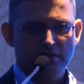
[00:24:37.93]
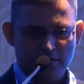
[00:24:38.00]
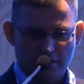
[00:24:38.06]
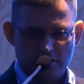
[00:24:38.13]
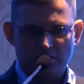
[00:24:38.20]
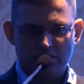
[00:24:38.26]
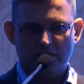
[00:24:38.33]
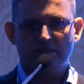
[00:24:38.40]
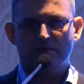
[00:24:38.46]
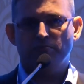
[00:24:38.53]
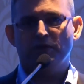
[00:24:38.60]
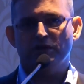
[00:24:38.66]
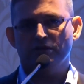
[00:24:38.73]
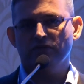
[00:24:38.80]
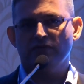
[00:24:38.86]
It's
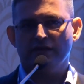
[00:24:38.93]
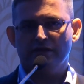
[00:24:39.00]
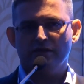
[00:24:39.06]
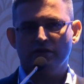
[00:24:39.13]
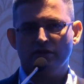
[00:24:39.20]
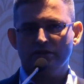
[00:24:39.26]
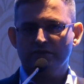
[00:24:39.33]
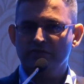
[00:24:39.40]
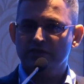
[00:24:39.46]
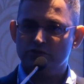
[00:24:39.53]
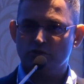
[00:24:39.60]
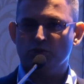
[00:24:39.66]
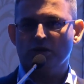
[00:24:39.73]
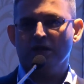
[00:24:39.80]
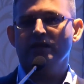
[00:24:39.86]
part of ideology. We are
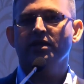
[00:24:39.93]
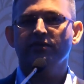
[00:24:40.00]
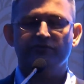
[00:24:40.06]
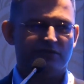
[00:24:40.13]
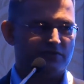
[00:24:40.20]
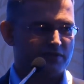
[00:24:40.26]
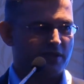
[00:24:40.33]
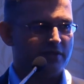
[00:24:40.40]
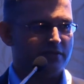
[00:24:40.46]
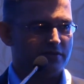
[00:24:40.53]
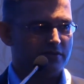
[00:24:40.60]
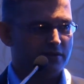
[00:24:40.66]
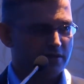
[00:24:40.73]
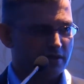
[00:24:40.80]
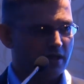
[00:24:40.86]
totally left of
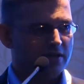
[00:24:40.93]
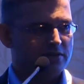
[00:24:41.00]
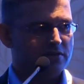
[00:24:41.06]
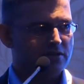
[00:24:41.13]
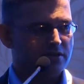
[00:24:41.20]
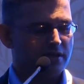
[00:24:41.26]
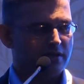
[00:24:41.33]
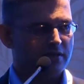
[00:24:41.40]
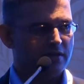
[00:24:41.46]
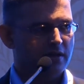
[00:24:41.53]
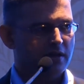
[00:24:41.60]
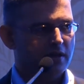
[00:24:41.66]
center as a state.